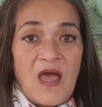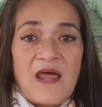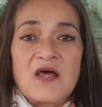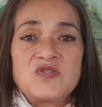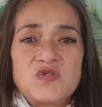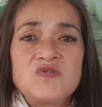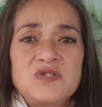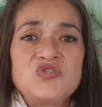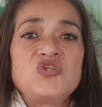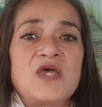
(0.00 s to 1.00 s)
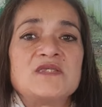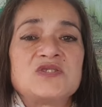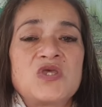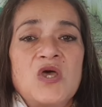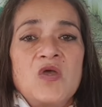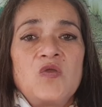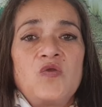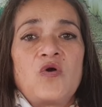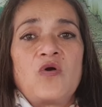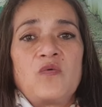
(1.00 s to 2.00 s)
And I do suggest,
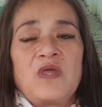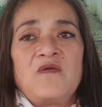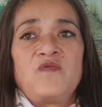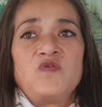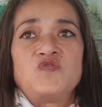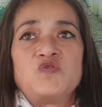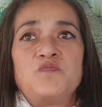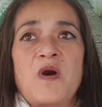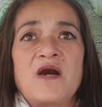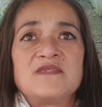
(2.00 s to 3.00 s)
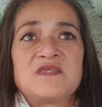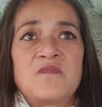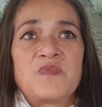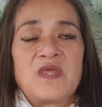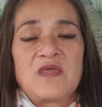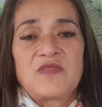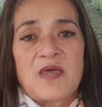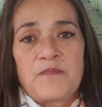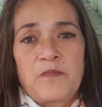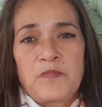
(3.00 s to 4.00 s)
if you do buy something
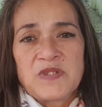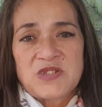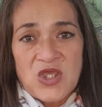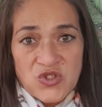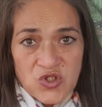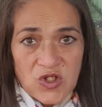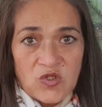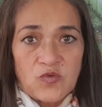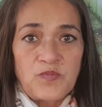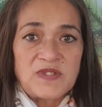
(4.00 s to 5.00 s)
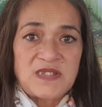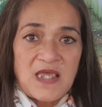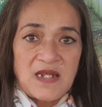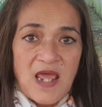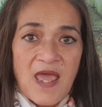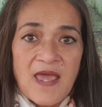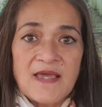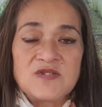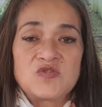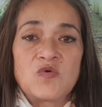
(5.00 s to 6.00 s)
that potentially could be
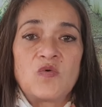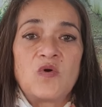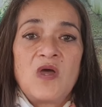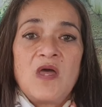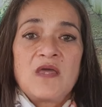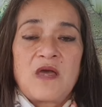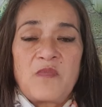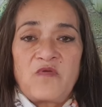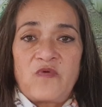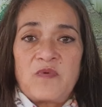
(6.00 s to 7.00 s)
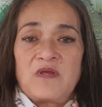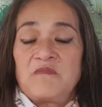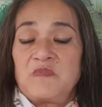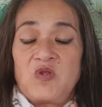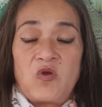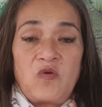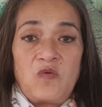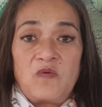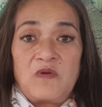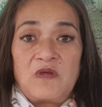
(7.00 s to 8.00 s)
secondhand or coming from
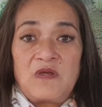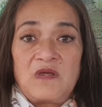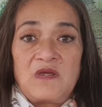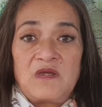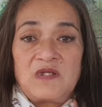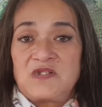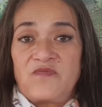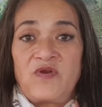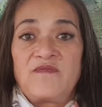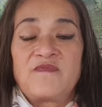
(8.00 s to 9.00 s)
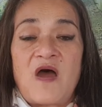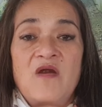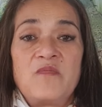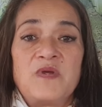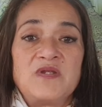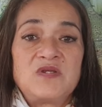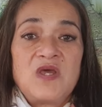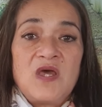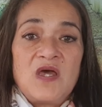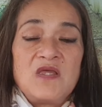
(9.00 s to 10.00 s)
a different environment,
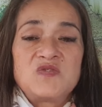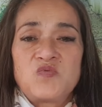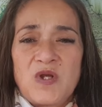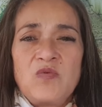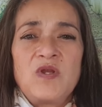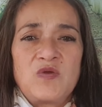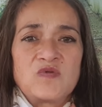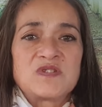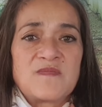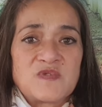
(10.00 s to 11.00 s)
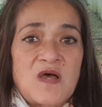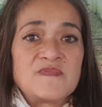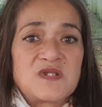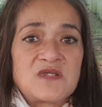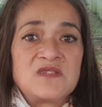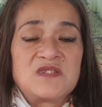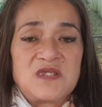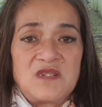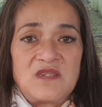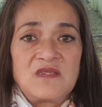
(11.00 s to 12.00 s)
it's really, really good sometimes to
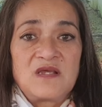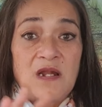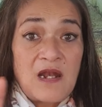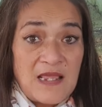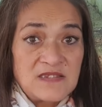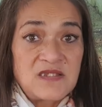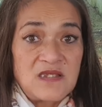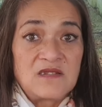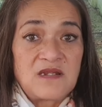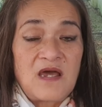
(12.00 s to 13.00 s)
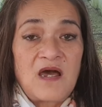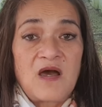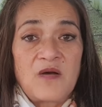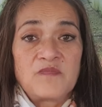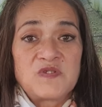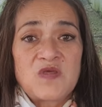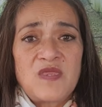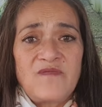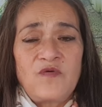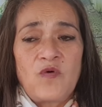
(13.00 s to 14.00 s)
consider cleansing it. So
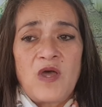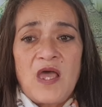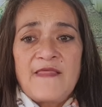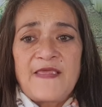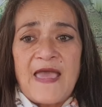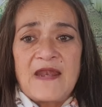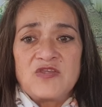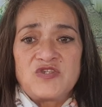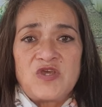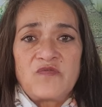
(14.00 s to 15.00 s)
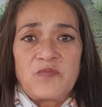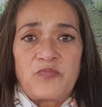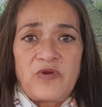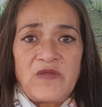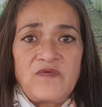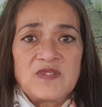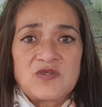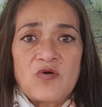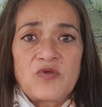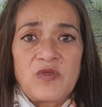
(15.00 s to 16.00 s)
therefore, the energy of the previous
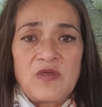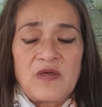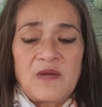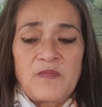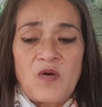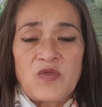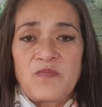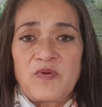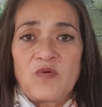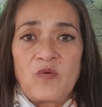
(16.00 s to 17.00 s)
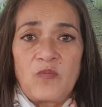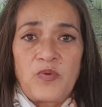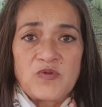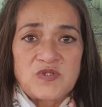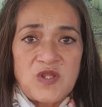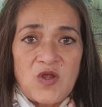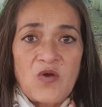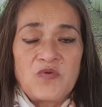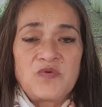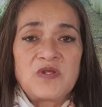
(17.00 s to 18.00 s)
occupant or person that
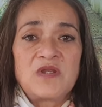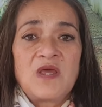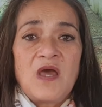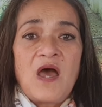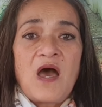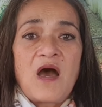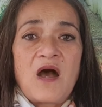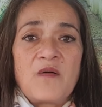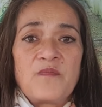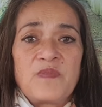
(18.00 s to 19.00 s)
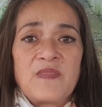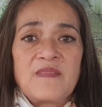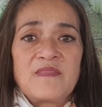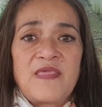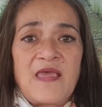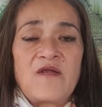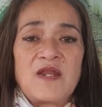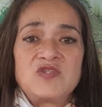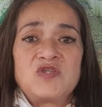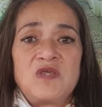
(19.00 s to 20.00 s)
owned it, their
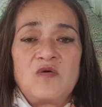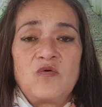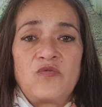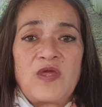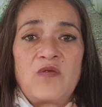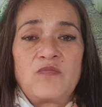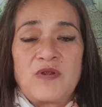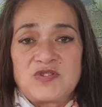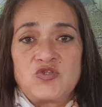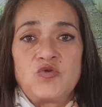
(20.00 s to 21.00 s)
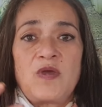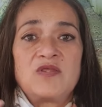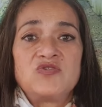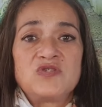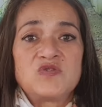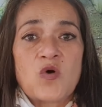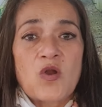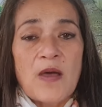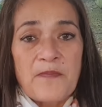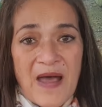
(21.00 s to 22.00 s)
energy or their residue energy is not
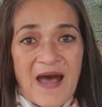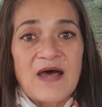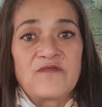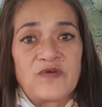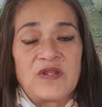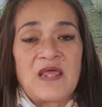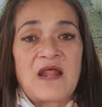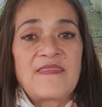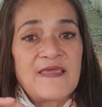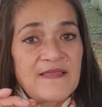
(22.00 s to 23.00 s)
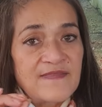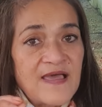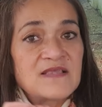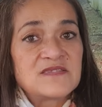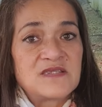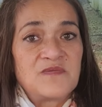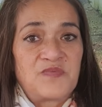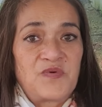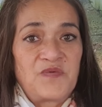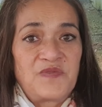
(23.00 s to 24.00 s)
a part of it. And I think that's the
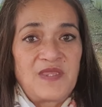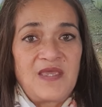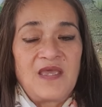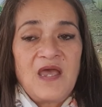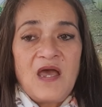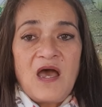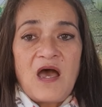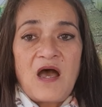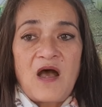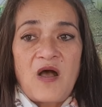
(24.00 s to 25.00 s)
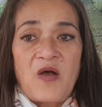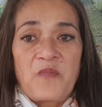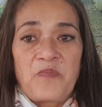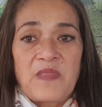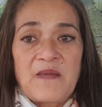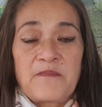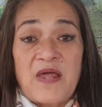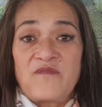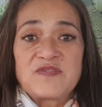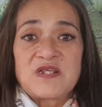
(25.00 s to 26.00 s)
important thing. But
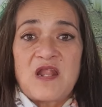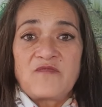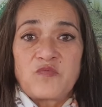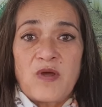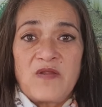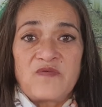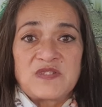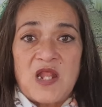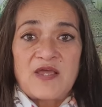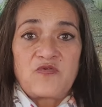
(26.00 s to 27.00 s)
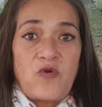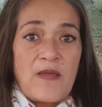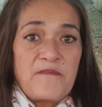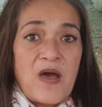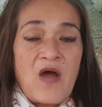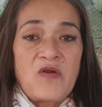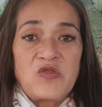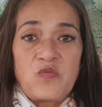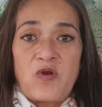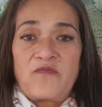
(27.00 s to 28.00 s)
if it's a loved one, if it's like grandma and
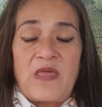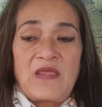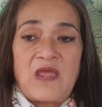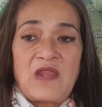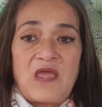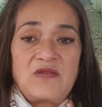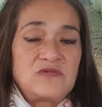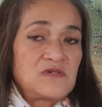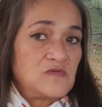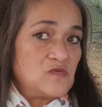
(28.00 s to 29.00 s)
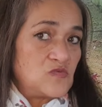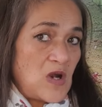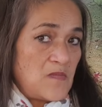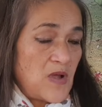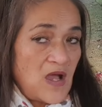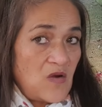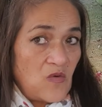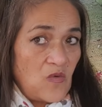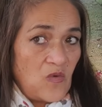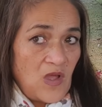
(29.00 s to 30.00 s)
you want to, or grandpa
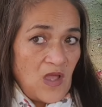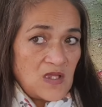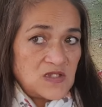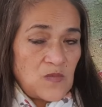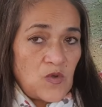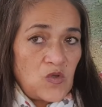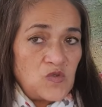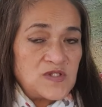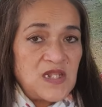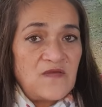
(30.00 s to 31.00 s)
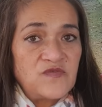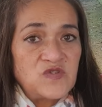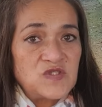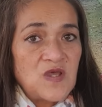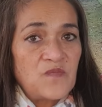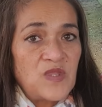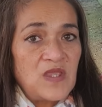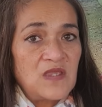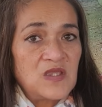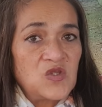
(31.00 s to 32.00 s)
or someone who's left you
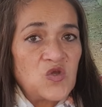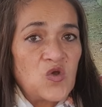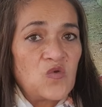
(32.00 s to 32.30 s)
something, in